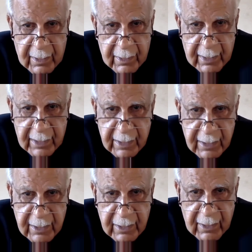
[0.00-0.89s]
Let's
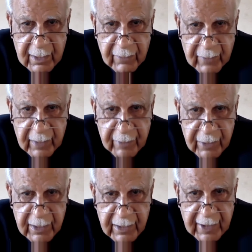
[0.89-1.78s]
continue. Not worry
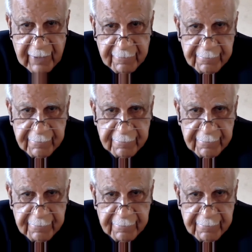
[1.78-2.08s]
about the time.